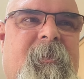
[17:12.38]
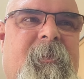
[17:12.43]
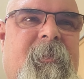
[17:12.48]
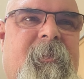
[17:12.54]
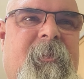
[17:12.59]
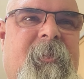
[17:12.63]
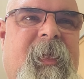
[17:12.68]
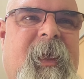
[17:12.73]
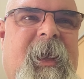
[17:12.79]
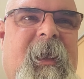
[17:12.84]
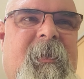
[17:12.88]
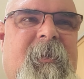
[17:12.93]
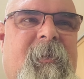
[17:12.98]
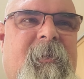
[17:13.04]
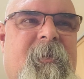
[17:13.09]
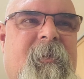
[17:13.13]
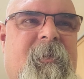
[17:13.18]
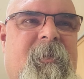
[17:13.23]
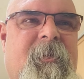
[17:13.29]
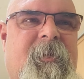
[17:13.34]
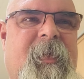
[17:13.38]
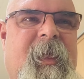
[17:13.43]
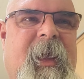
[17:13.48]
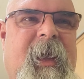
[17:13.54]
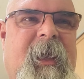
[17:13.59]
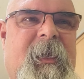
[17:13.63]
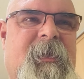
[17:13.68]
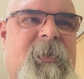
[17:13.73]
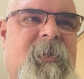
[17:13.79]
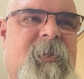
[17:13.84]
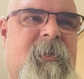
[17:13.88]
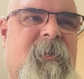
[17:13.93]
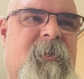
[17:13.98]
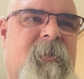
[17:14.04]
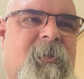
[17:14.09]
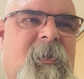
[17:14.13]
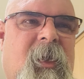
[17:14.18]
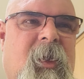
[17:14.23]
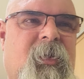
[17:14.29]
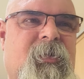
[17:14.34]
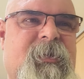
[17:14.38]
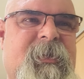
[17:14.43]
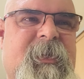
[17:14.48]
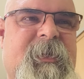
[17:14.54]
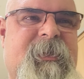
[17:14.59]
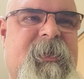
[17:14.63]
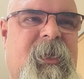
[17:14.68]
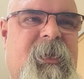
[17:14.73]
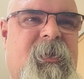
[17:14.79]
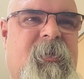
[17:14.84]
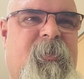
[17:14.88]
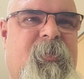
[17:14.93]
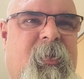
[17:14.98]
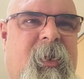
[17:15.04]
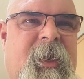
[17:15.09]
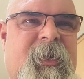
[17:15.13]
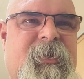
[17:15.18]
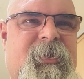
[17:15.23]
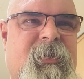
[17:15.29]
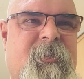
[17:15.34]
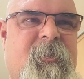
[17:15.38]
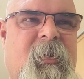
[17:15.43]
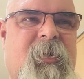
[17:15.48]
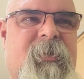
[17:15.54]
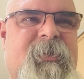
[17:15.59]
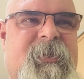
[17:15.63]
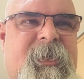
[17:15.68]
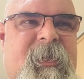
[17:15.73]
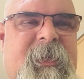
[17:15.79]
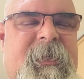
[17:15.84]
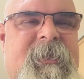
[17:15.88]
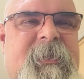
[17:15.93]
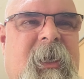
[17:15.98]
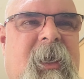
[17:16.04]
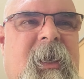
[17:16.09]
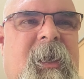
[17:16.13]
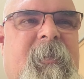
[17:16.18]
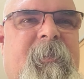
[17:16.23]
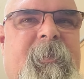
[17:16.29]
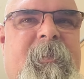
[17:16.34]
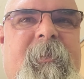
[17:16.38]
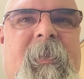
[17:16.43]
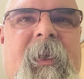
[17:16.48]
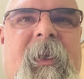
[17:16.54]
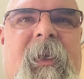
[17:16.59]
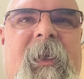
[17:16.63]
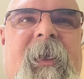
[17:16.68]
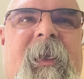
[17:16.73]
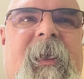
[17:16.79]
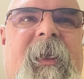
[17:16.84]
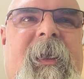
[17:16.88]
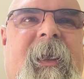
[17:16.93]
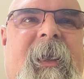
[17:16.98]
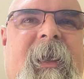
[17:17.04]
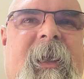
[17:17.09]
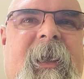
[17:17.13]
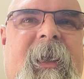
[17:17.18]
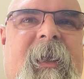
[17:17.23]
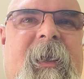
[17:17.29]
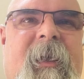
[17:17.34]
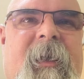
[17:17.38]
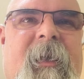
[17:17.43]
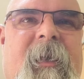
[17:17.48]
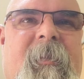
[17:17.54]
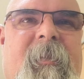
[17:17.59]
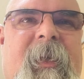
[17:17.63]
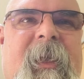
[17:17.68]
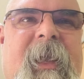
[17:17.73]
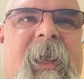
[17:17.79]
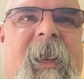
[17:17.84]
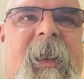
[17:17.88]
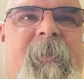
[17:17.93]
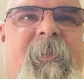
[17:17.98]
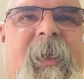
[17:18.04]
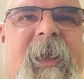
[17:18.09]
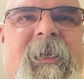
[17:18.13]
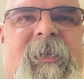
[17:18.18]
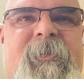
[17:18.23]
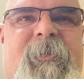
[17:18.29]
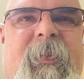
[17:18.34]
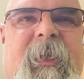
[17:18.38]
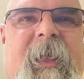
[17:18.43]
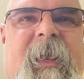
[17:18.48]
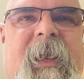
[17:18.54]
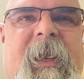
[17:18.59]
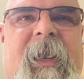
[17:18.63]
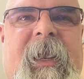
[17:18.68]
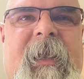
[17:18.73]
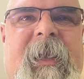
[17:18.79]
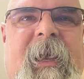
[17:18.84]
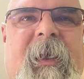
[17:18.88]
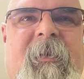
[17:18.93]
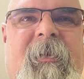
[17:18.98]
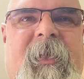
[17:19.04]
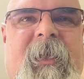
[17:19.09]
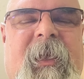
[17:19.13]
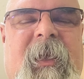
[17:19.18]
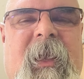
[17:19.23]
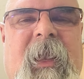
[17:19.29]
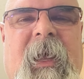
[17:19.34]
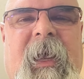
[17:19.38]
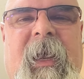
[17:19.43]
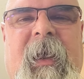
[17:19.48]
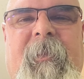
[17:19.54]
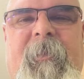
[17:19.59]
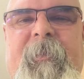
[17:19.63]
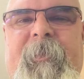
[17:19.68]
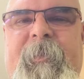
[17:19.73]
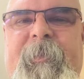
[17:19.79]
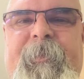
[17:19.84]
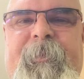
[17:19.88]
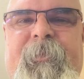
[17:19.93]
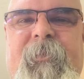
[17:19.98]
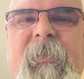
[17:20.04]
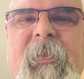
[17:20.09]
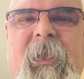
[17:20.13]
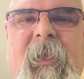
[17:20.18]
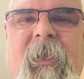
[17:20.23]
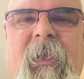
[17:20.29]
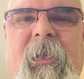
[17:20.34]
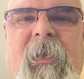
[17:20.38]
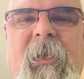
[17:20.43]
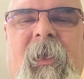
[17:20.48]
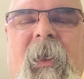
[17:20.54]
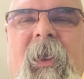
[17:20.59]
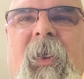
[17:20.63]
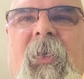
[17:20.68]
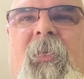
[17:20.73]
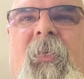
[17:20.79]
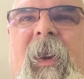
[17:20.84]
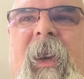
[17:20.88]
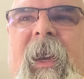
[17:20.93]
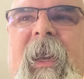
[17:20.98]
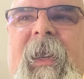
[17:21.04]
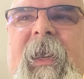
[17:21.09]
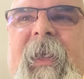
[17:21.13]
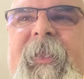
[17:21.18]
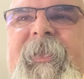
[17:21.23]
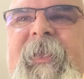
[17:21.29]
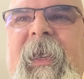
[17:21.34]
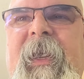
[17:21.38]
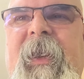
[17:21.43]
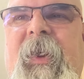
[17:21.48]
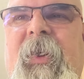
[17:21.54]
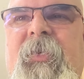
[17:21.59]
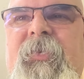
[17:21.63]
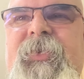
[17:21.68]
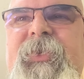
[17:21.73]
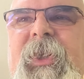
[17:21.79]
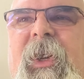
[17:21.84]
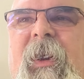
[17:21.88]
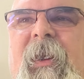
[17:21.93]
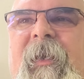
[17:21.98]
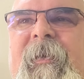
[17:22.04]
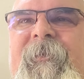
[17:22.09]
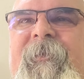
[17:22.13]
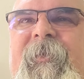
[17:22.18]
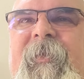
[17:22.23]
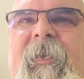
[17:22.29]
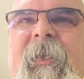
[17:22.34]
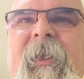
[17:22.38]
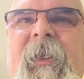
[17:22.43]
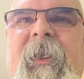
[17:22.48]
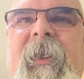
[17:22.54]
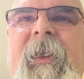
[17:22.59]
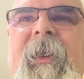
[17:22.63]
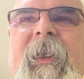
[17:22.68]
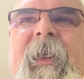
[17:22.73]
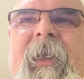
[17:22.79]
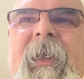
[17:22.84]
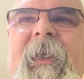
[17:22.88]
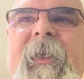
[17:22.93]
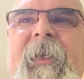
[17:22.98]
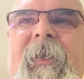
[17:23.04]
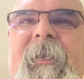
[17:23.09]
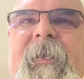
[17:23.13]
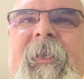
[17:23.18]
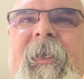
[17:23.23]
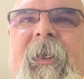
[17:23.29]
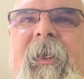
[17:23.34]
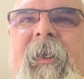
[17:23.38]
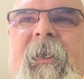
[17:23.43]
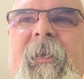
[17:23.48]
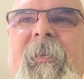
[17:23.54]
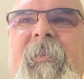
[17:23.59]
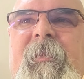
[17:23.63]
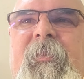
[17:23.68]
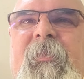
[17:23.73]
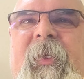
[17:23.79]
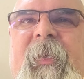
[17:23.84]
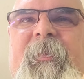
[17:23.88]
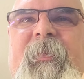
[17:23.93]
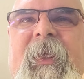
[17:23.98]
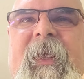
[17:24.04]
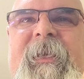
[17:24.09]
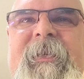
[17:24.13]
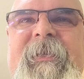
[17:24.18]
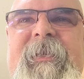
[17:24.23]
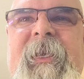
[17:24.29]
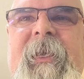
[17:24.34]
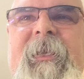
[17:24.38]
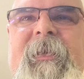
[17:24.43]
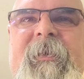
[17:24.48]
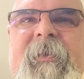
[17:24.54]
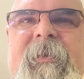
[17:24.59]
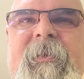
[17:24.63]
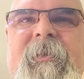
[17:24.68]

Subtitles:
that hose is under pressure most of the time, and it had a big split in it down to the clamp. When I cut that hose off and replaced it